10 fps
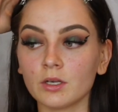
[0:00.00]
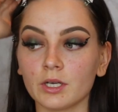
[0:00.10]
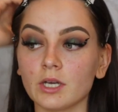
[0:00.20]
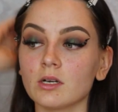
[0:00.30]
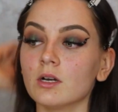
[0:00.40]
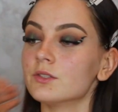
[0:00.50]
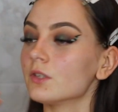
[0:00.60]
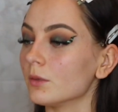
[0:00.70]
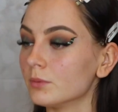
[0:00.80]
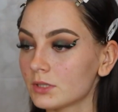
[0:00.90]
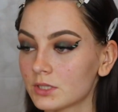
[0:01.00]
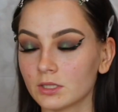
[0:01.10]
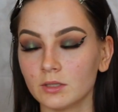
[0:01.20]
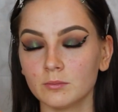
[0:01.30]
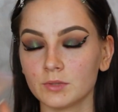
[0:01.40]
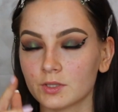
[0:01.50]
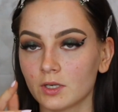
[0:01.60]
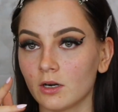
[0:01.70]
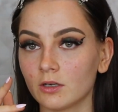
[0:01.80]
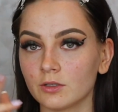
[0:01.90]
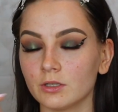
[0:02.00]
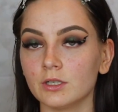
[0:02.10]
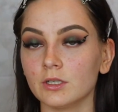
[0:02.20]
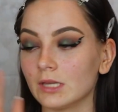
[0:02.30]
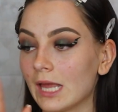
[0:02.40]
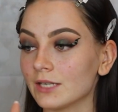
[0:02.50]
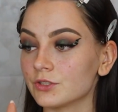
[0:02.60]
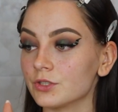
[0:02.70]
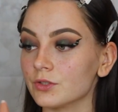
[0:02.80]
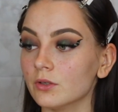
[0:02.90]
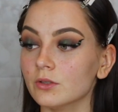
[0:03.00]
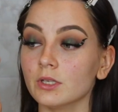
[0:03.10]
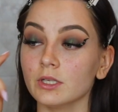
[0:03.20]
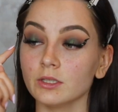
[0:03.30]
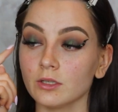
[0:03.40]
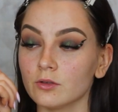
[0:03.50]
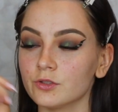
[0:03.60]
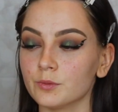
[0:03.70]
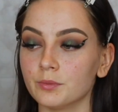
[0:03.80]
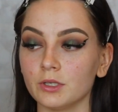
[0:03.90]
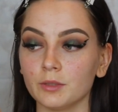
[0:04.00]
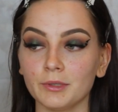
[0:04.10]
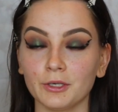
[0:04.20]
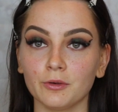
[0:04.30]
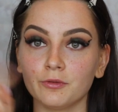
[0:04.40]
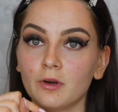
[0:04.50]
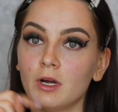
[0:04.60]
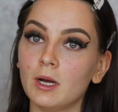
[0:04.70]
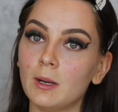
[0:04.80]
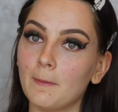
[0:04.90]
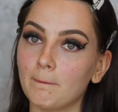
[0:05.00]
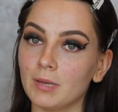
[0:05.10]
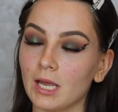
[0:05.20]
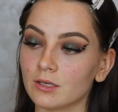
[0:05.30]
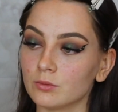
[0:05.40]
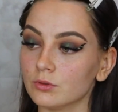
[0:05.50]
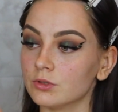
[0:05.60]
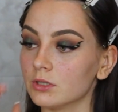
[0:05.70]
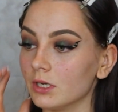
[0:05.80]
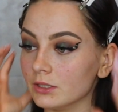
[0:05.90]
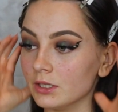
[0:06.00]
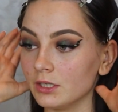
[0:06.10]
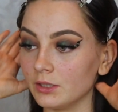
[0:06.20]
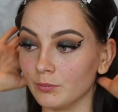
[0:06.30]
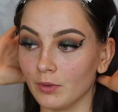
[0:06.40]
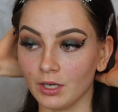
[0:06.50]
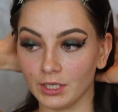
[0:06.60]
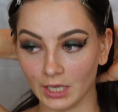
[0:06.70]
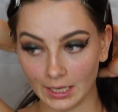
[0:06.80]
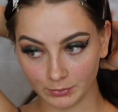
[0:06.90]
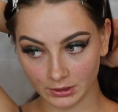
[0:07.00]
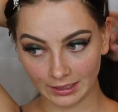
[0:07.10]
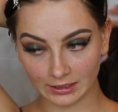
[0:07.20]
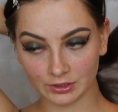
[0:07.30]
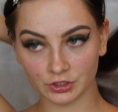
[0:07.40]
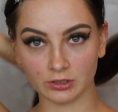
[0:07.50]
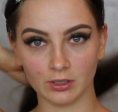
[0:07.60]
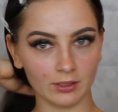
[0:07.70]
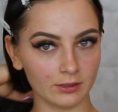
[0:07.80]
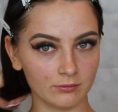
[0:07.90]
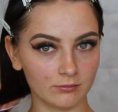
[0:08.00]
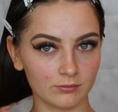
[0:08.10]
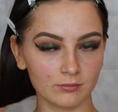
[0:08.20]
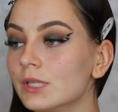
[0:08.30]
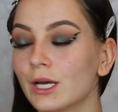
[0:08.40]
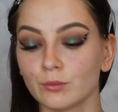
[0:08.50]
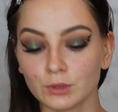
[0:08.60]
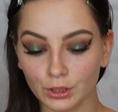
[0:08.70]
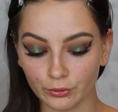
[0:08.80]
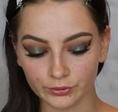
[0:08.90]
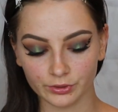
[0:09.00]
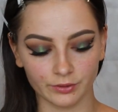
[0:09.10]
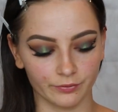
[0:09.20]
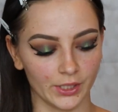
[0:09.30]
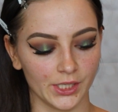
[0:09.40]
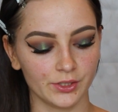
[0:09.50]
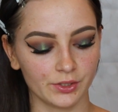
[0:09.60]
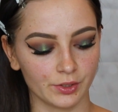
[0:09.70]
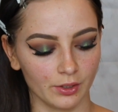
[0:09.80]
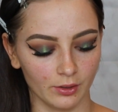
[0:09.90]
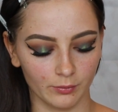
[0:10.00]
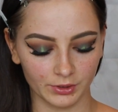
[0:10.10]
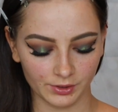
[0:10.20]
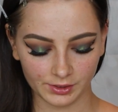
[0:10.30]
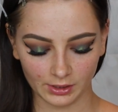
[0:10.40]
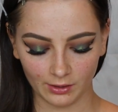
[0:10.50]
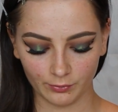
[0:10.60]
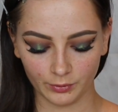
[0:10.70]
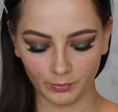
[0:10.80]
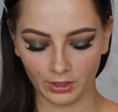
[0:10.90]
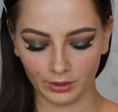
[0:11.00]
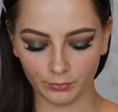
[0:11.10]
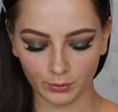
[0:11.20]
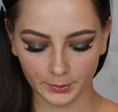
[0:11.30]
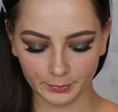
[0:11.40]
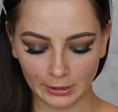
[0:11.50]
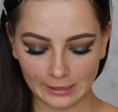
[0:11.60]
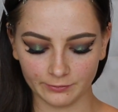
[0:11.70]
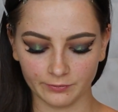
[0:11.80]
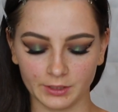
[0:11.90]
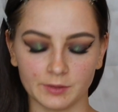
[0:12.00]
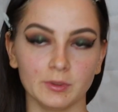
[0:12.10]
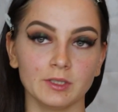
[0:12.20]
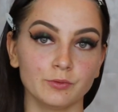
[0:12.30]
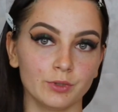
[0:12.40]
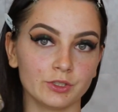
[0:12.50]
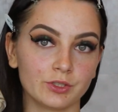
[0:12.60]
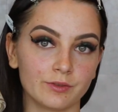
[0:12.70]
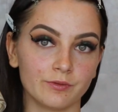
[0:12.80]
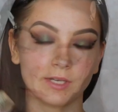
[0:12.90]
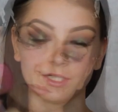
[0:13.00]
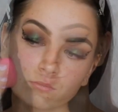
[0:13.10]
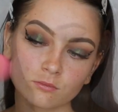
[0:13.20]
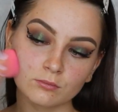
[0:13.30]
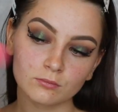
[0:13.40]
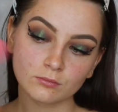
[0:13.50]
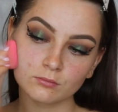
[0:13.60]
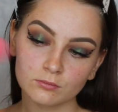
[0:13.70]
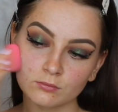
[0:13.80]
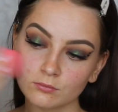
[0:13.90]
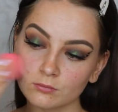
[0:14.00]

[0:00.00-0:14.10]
Okay guys, so I put some mascara, lashes on, and then I also put a bit of black waterliner in my upper lash line. Now I'm going to go onto the face, so I'm going to start with my Bobbi Brown Vitamin Enriched Face Base,